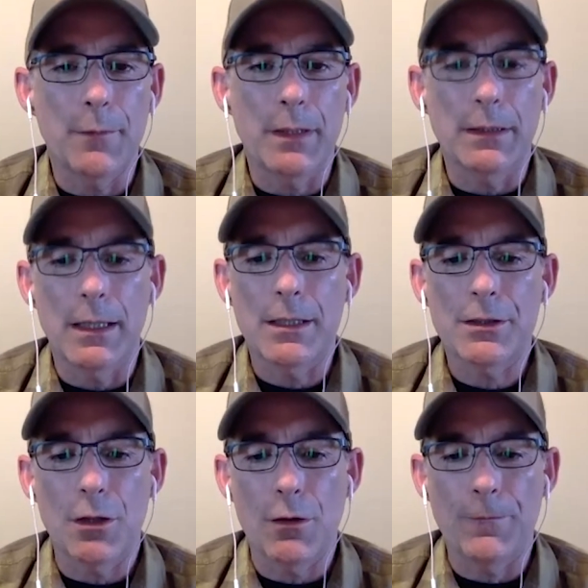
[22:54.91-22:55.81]
I mean, let
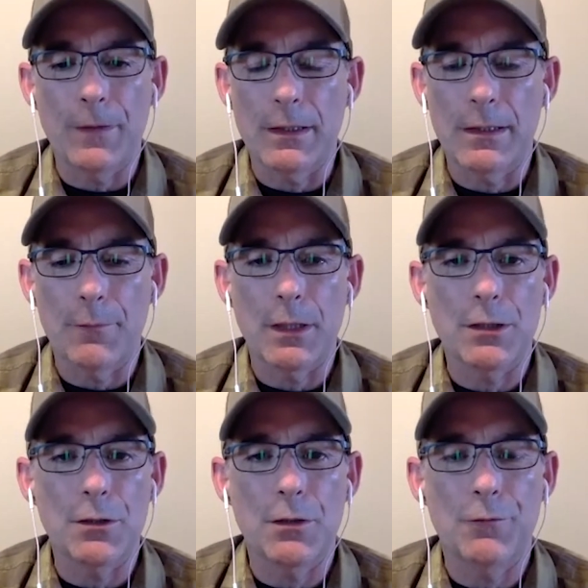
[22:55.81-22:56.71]
us know if it's
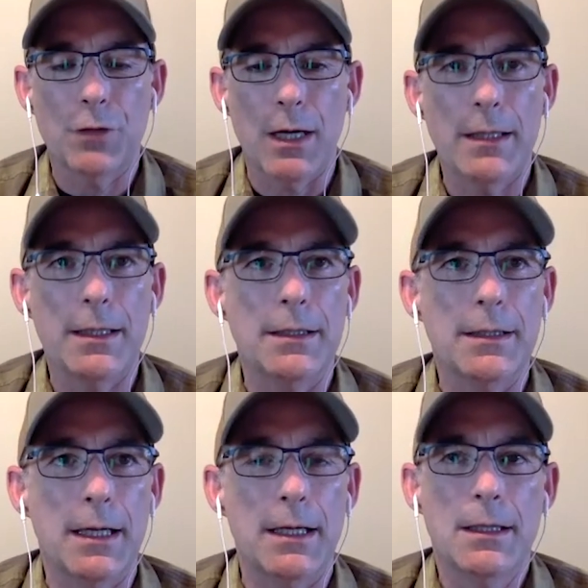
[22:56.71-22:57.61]
something new you've tried
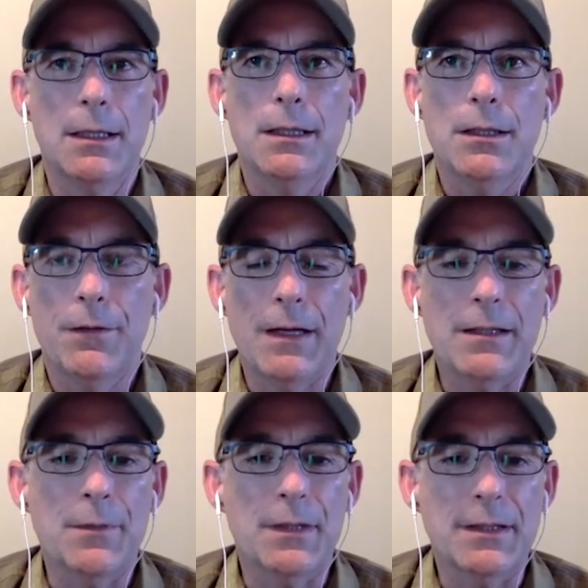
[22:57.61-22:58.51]
and you've
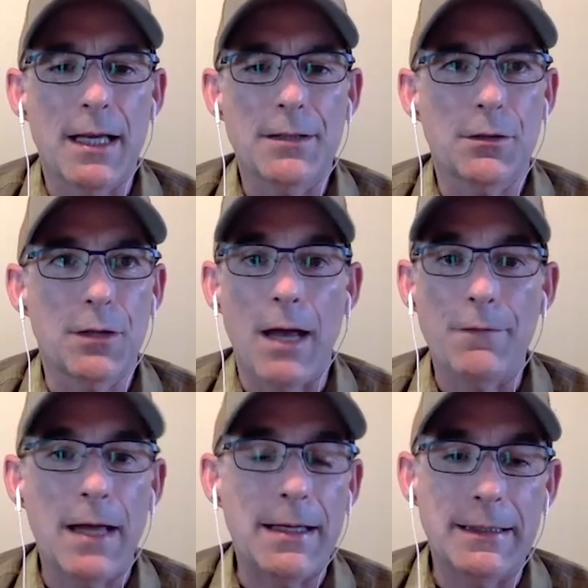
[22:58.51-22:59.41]
had some success, or you
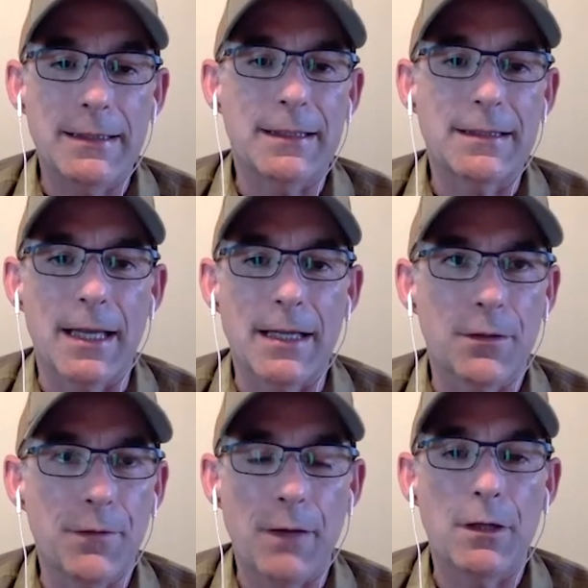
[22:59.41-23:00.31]
haven't had any
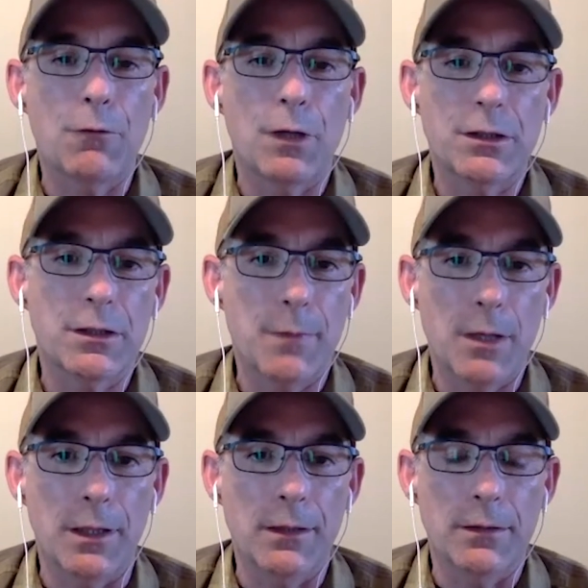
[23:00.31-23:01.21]
success, or if you have any questions about